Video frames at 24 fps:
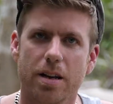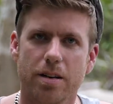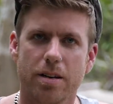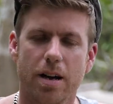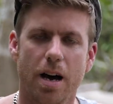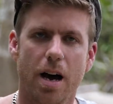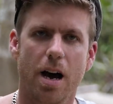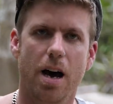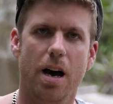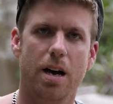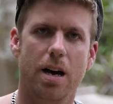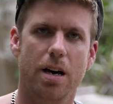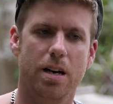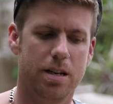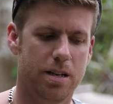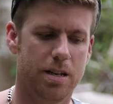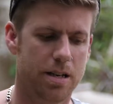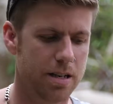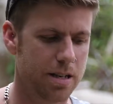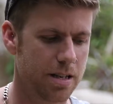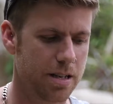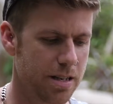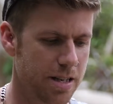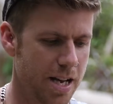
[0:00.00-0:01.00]
I
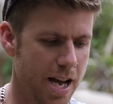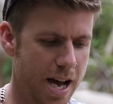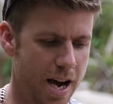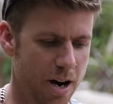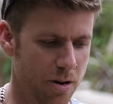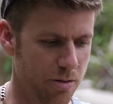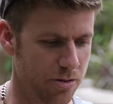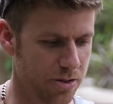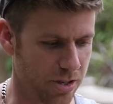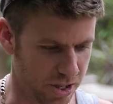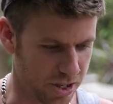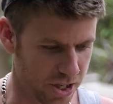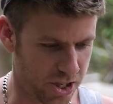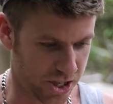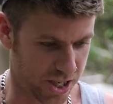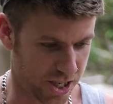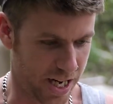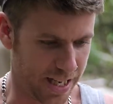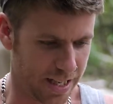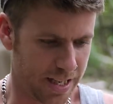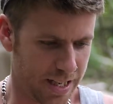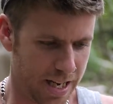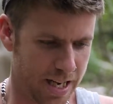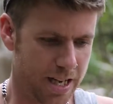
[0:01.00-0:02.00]
was
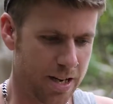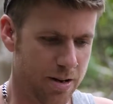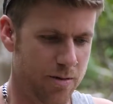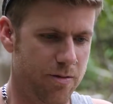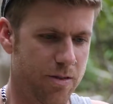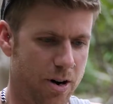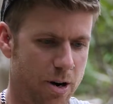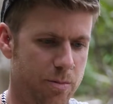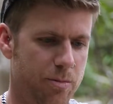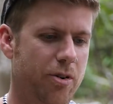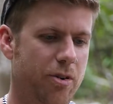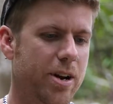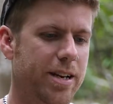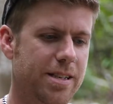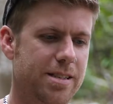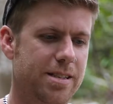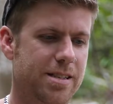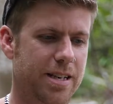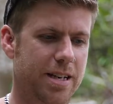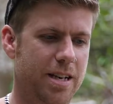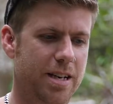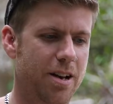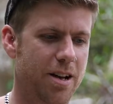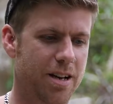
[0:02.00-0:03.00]
shaking and
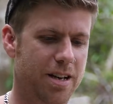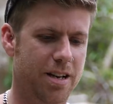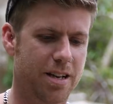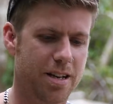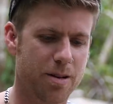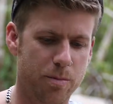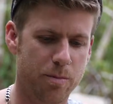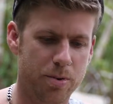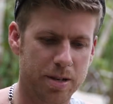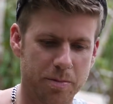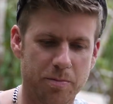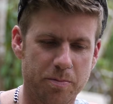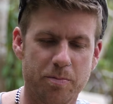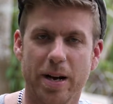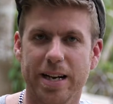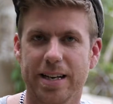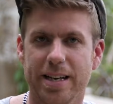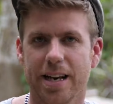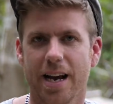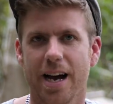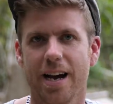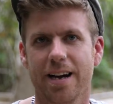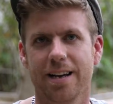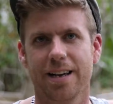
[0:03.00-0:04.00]
vibrating like a complete
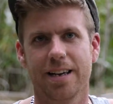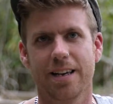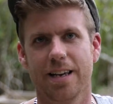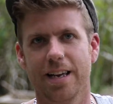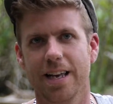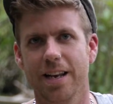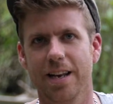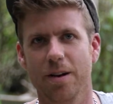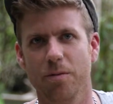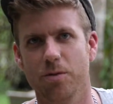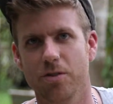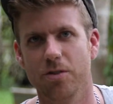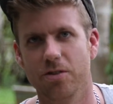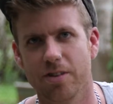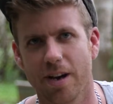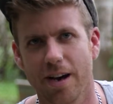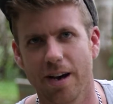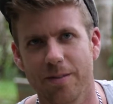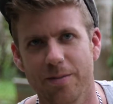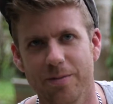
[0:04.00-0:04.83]
maniac, and it was